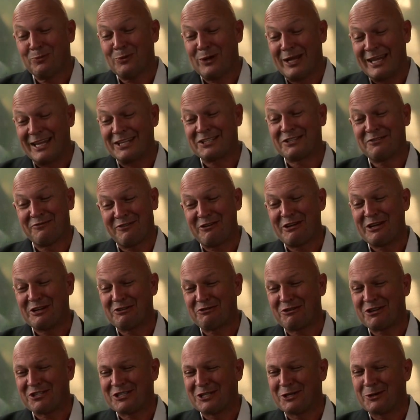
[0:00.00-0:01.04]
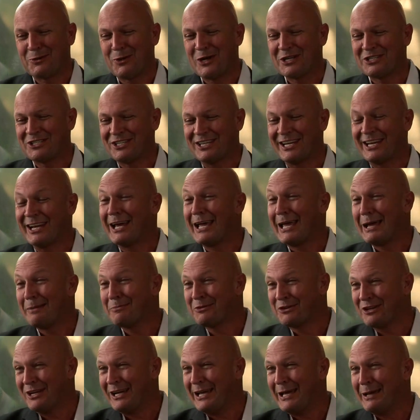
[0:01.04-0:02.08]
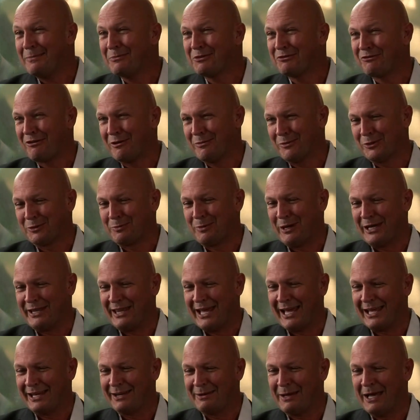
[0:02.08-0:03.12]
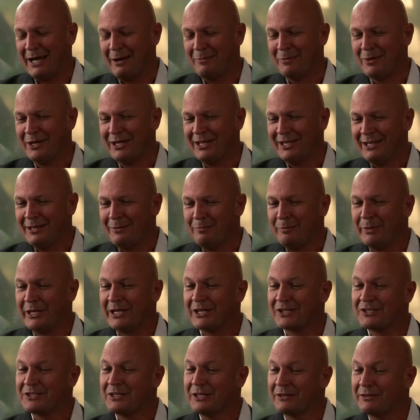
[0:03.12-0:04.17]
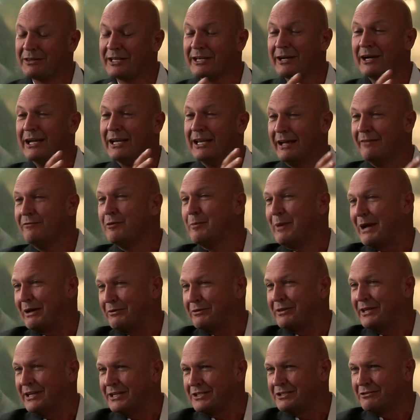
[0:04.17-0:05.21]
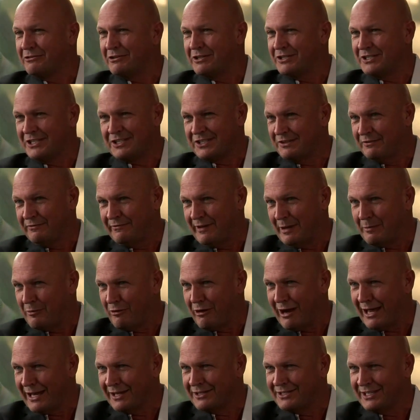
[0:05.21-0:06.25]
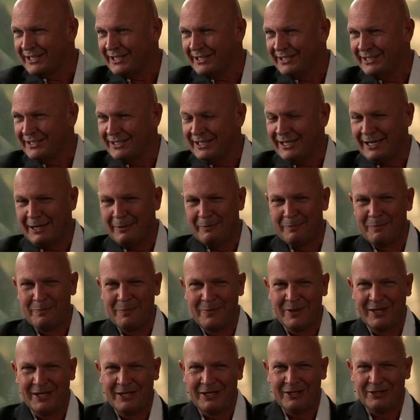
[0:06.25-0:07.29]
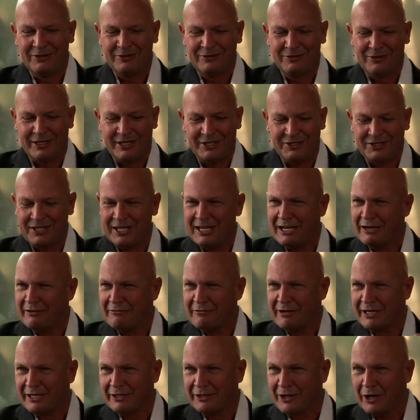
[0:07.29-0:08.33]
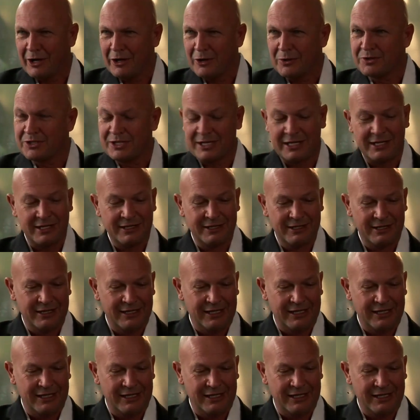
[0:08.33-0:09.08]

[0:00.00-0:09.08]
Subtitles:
Well, that's a very interesting question, and I am troubled by that, because the thing I love about theatre is its ephemerality, that it's here and it goes, and